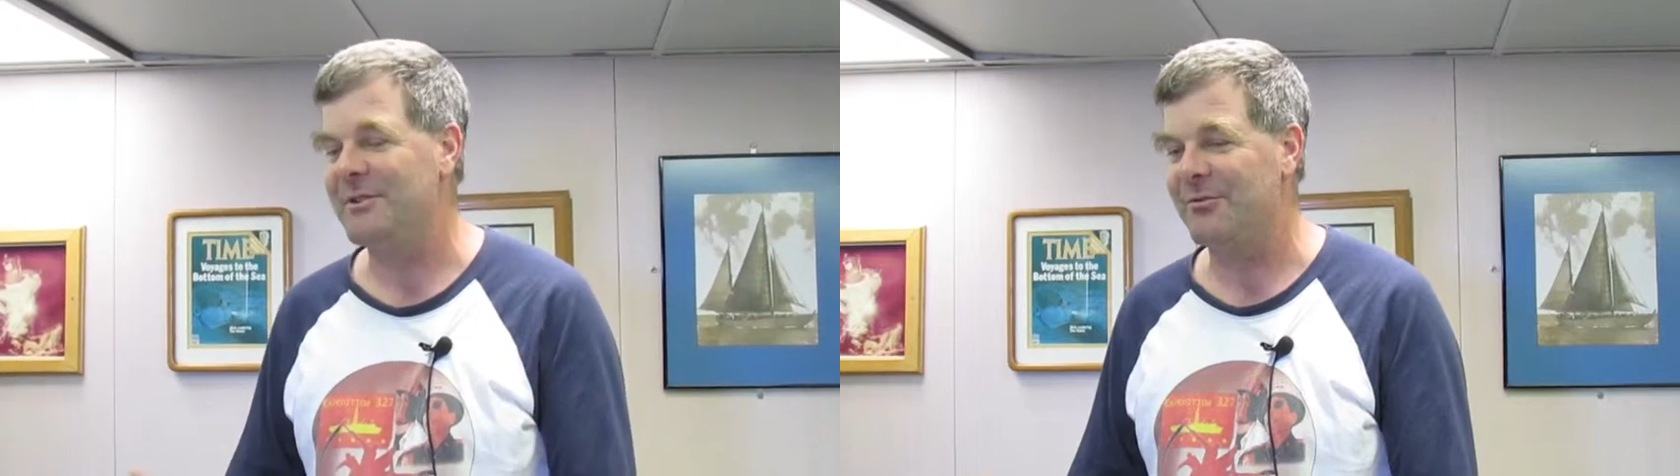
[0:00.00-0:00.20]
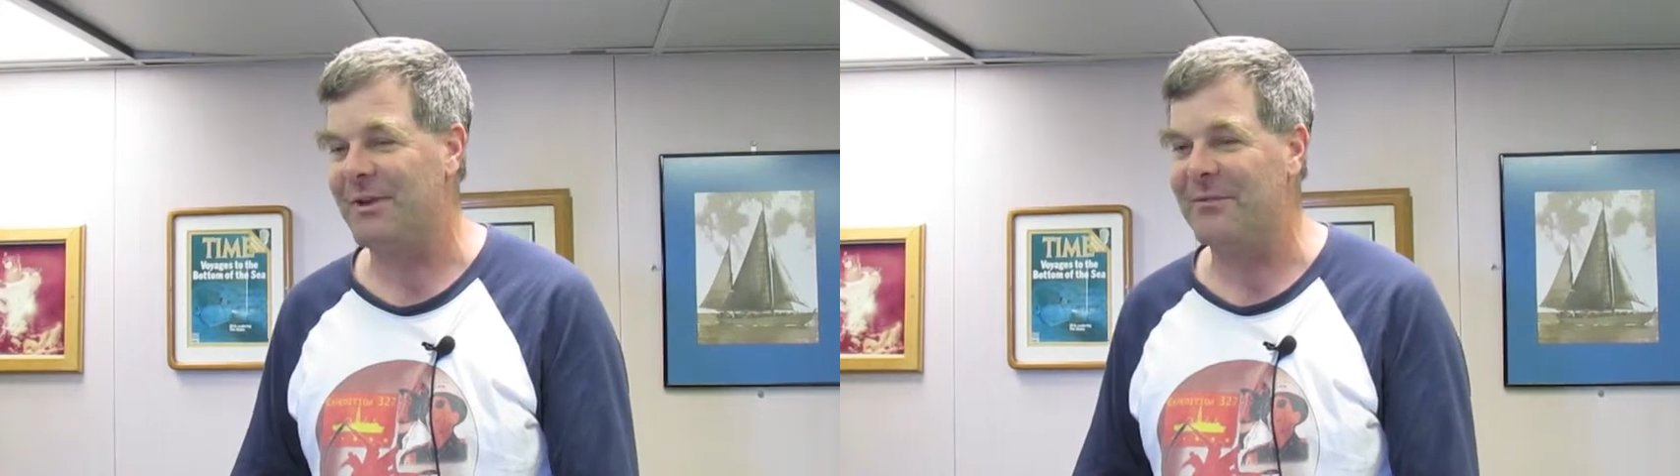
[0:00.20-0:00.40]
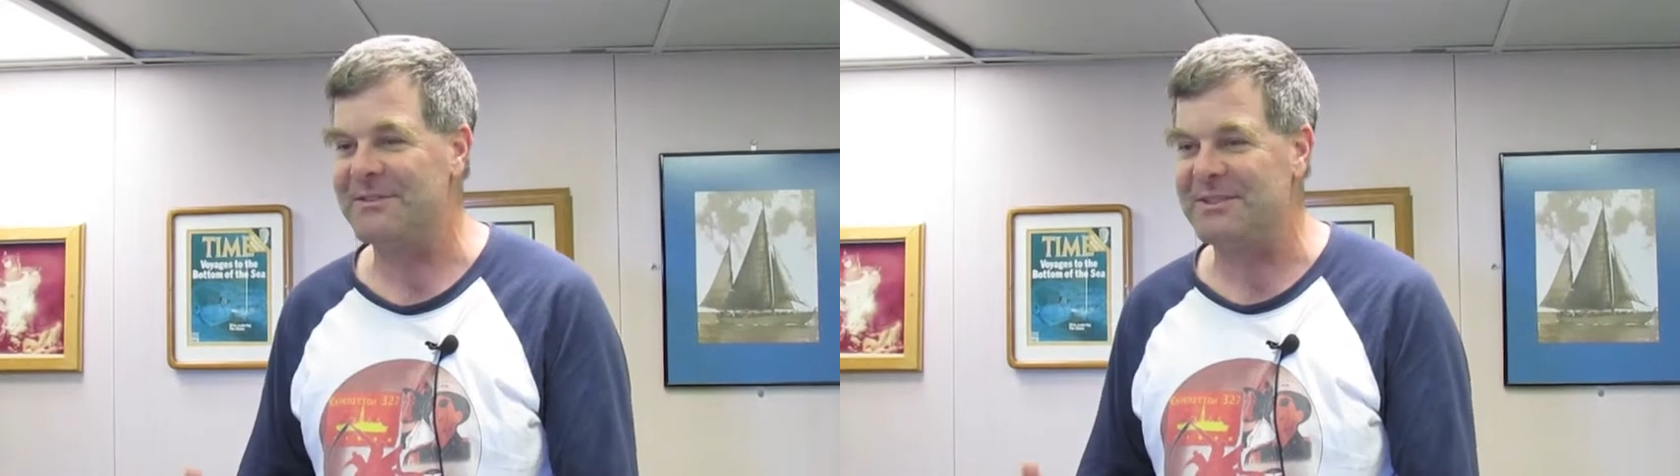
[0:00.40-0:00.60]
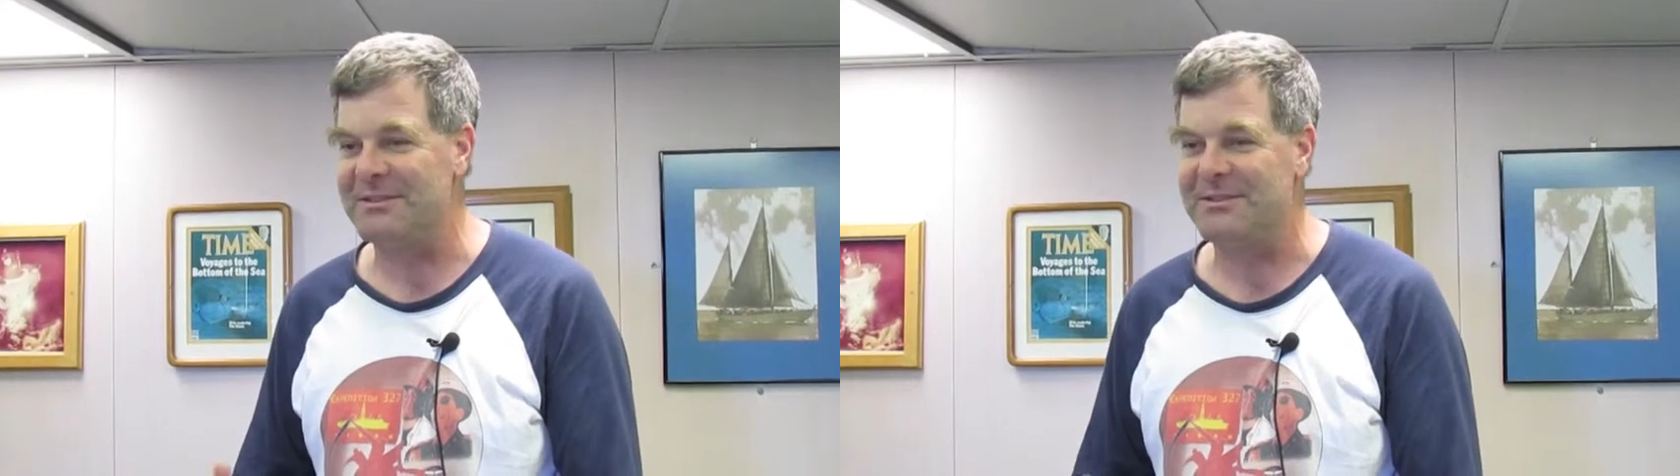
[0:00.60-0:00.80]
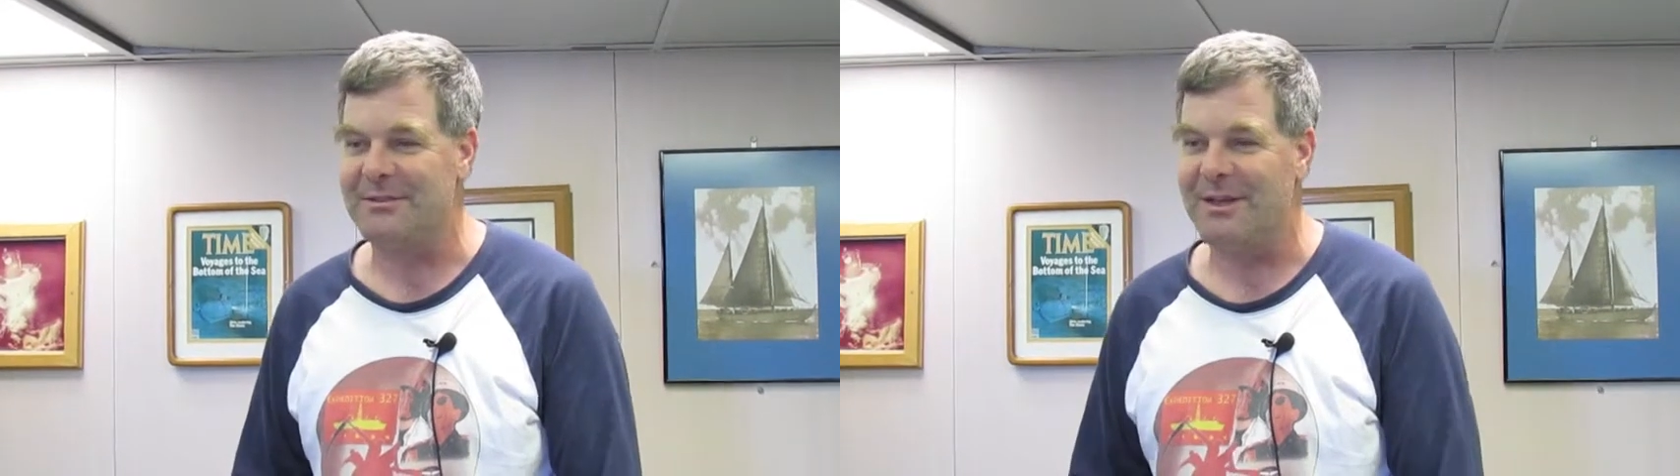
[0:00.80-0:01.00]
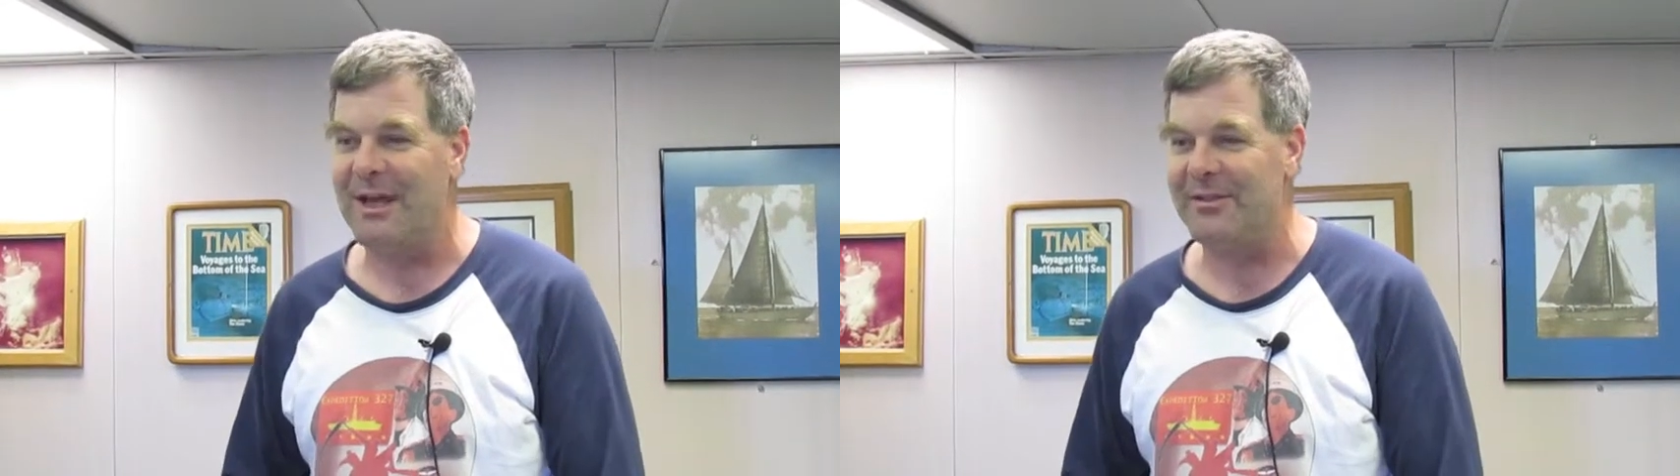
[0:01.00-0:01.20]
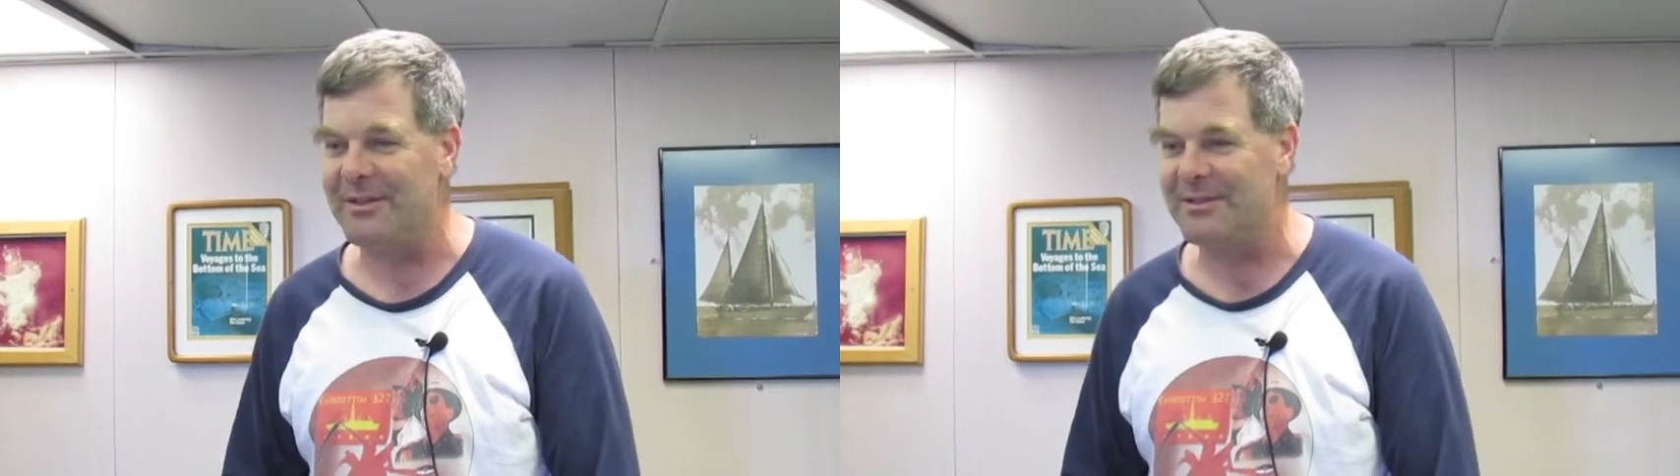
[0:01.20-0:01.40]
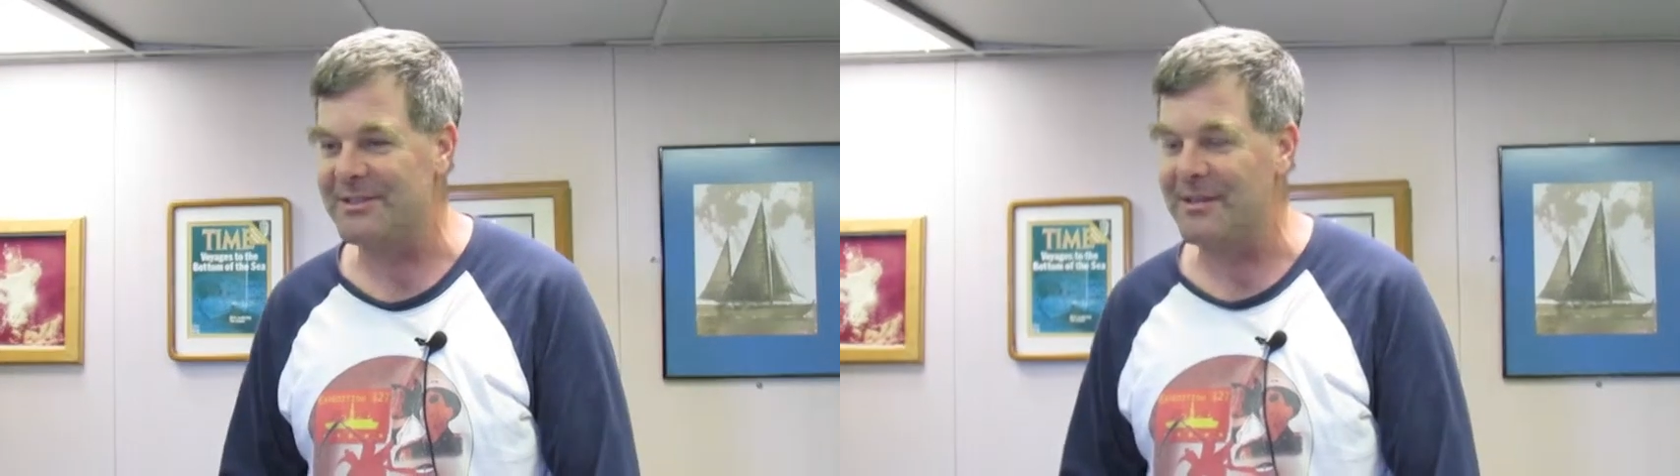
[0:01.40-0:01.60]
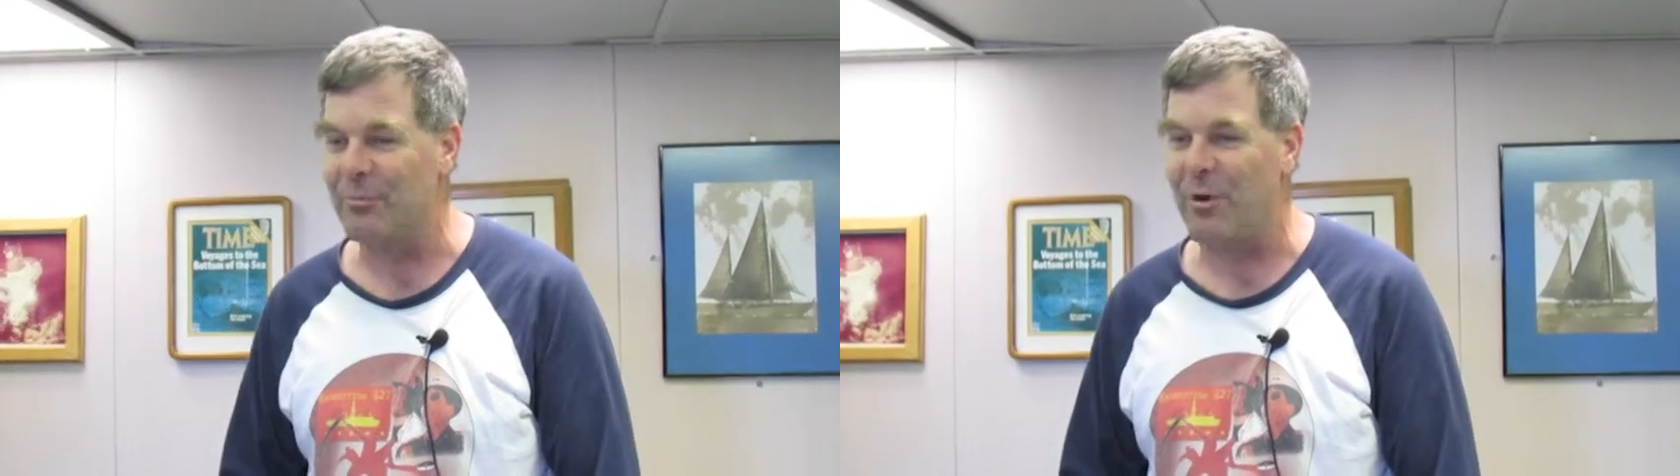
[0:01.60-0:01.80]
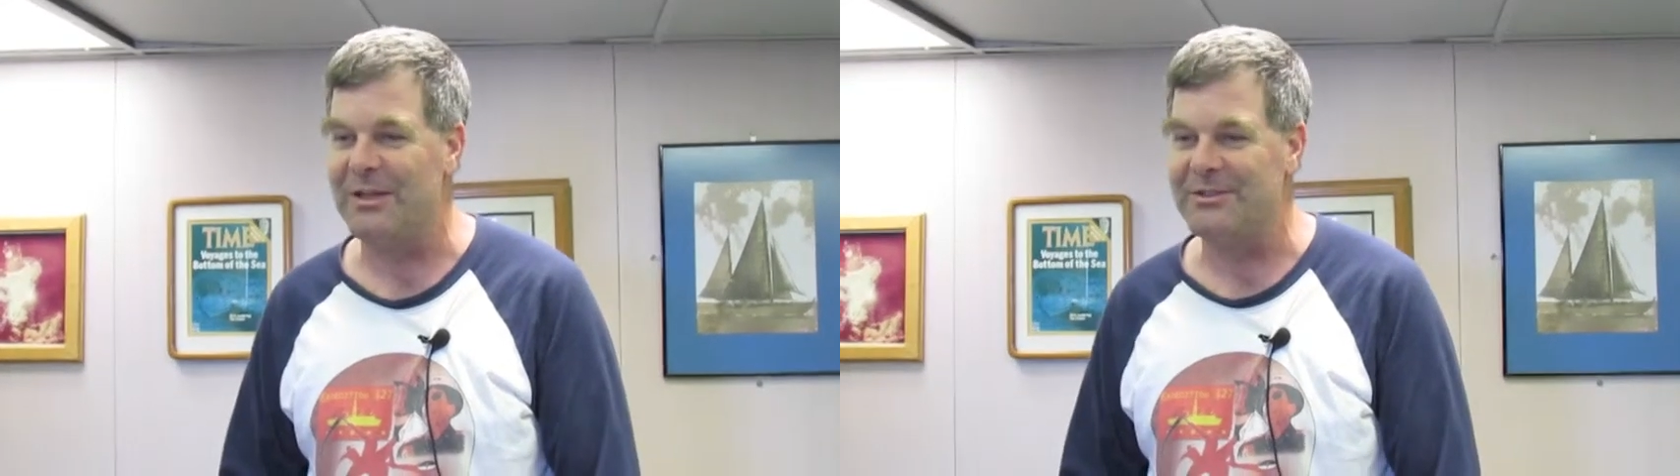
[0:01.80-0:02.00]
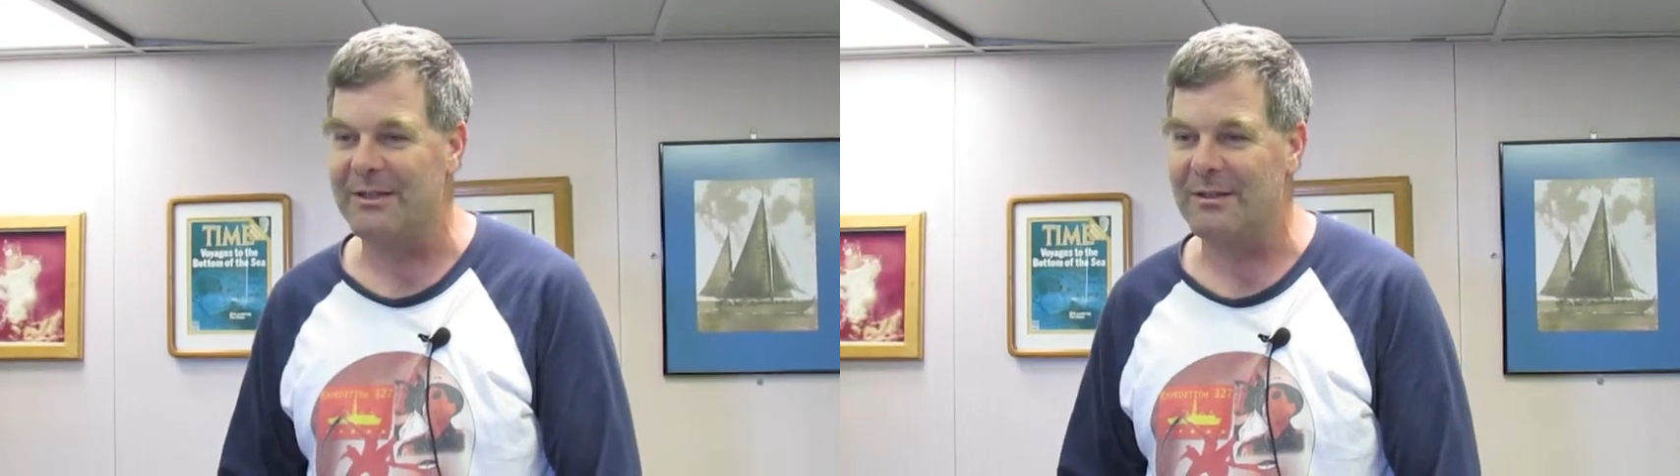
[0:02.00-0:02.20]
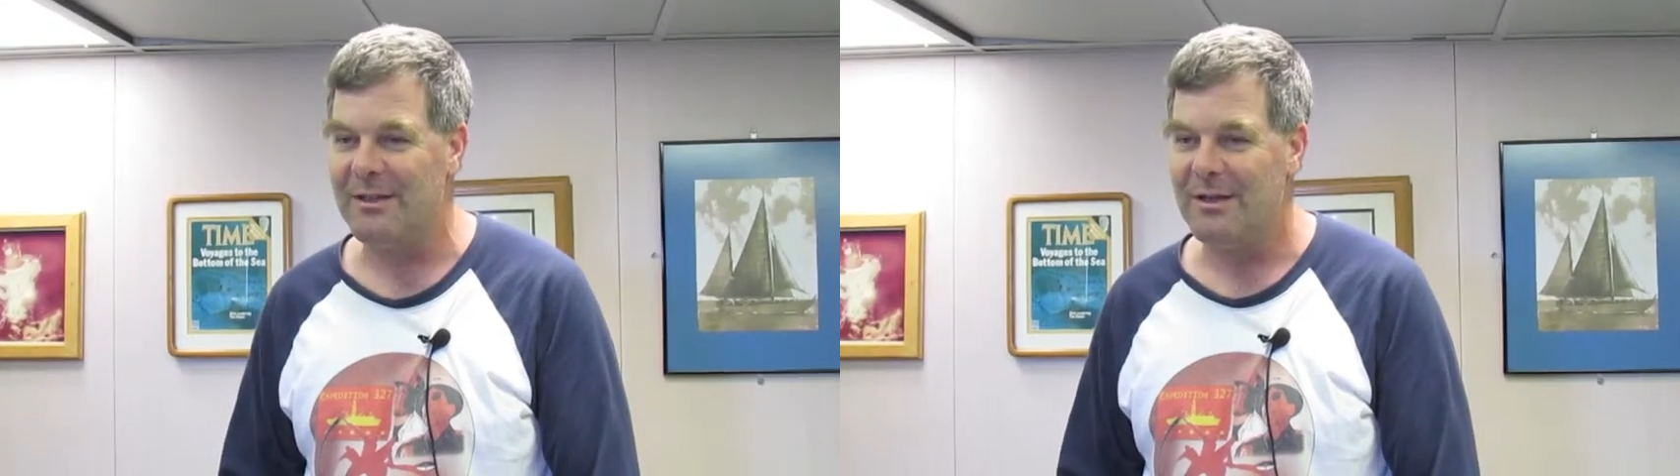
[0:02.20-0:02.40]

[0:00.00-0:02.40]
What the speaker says: different emphasis on the same project,